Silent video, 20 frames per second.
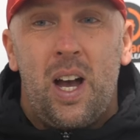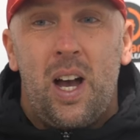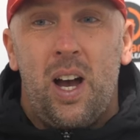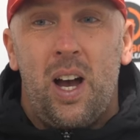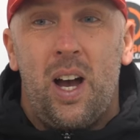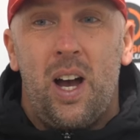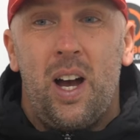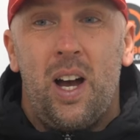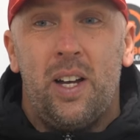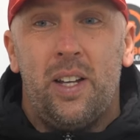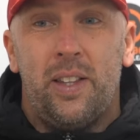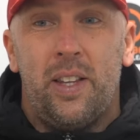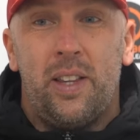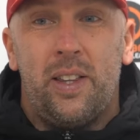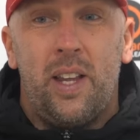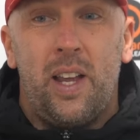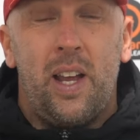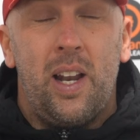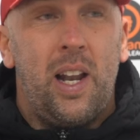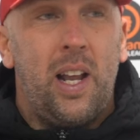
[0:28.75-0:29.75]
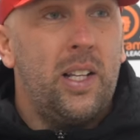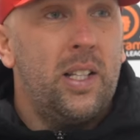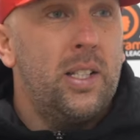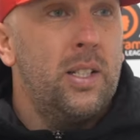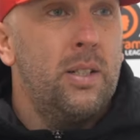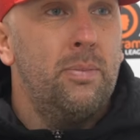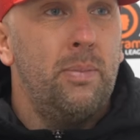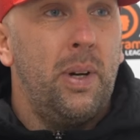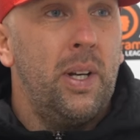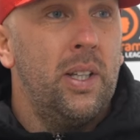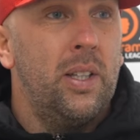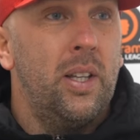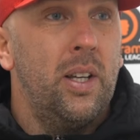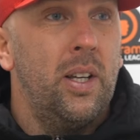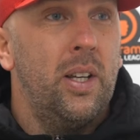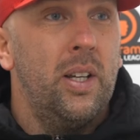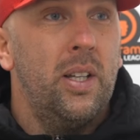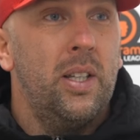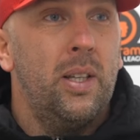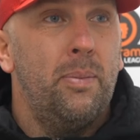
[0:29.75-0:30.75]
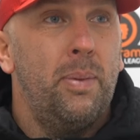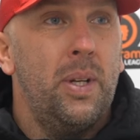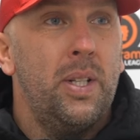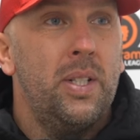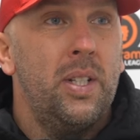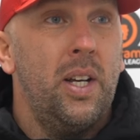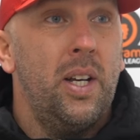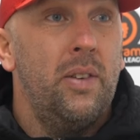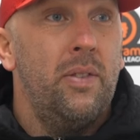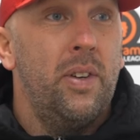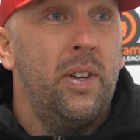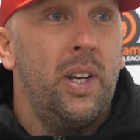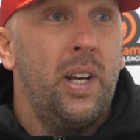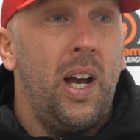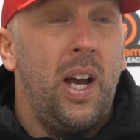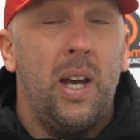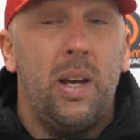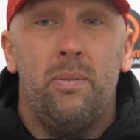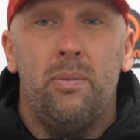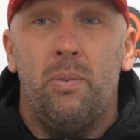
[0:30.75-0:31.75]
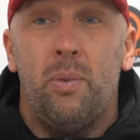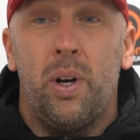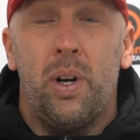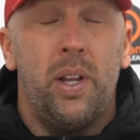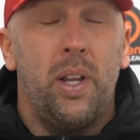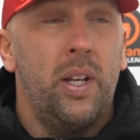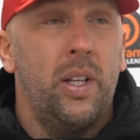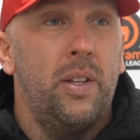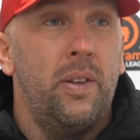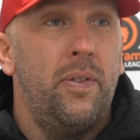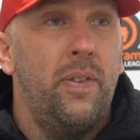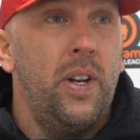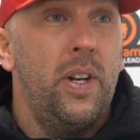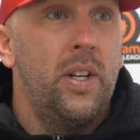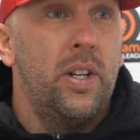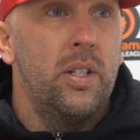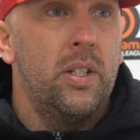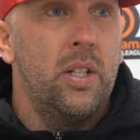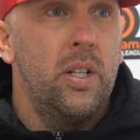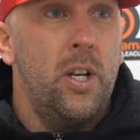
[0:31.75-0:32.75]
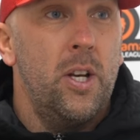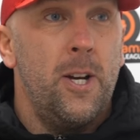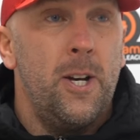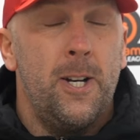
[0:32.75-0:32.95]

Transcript: and then their lads made the best save of the game, one of their defenders.